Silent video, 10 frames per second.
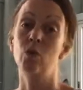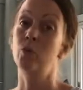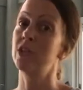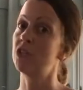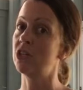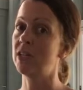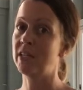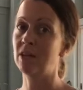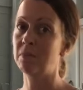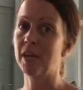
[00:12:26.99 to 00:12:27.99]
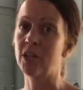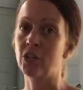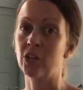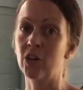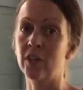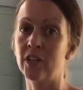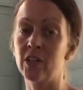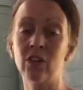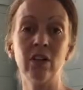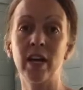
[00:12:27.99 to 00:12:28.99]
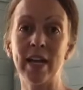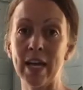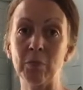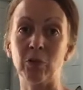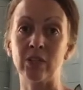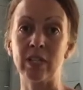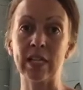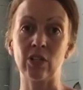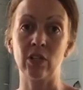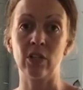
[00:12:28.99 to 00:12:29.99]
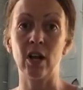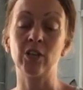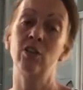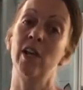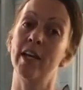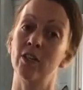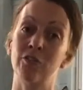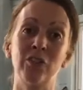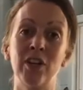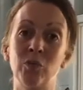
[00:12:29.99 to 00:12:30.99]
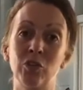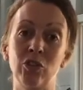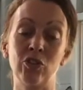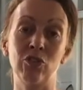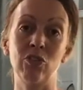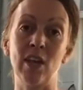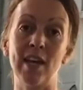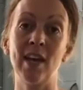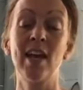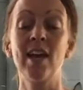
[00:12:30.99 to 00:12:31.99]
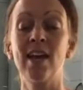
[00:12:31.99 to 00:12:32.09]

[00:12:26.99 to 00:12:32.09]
when a shutdown might occur that you're not able to get to the doctor, like the friend with the toothache.